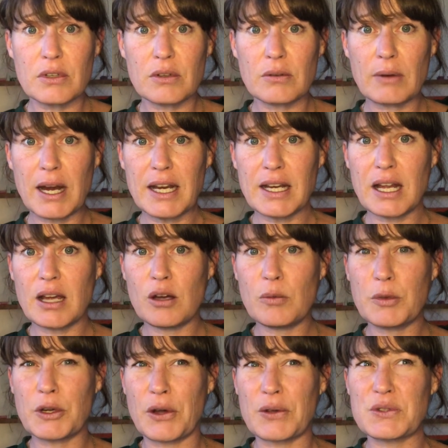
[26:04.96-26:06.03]
right now,
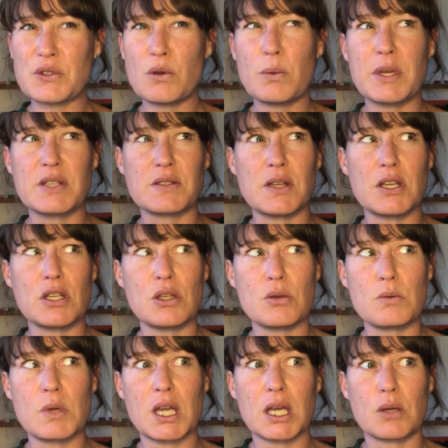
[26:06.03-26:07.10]
but also ways that
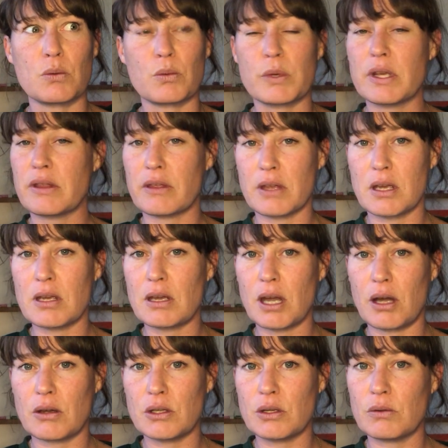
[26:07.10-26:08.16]
you can rethink
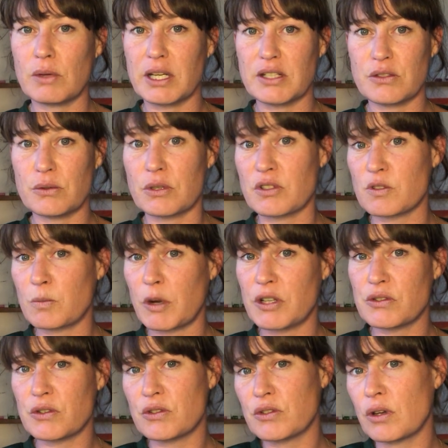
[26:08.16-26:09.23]
how you like to express
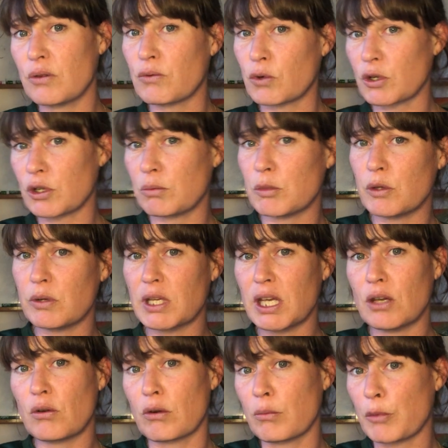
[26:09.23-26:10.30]
yourself or
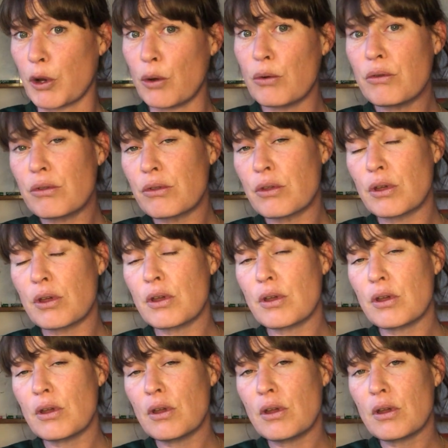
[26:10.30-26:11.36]
communicate, or both.
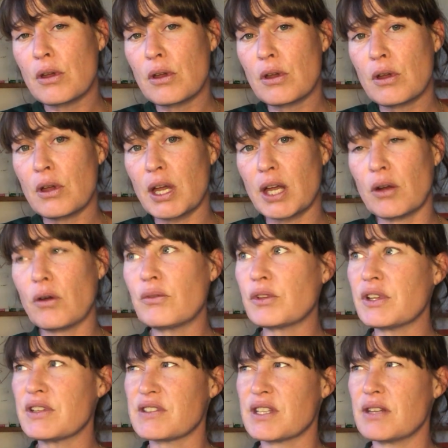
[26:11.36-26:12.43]
And
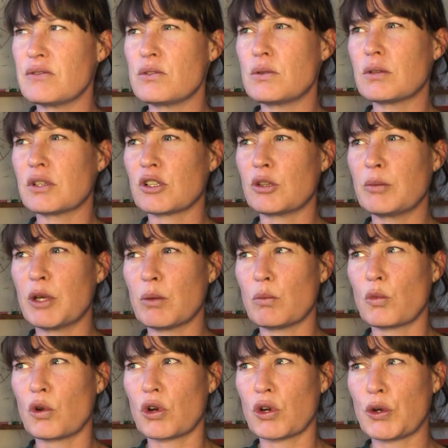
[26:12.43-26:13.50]
hopefully this gives you a little bit
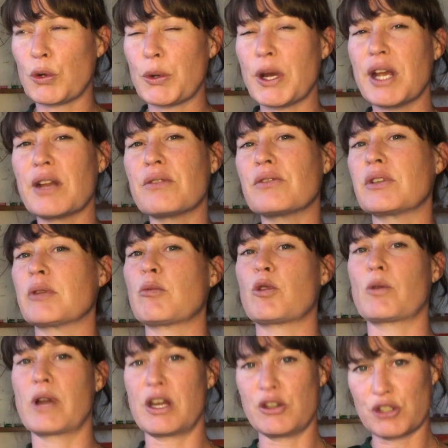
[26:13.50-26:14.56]
more creative
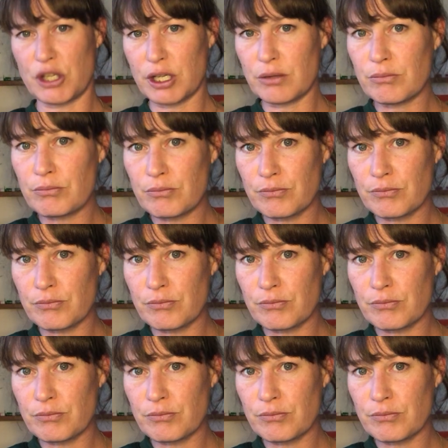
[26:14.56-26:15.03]
liberation,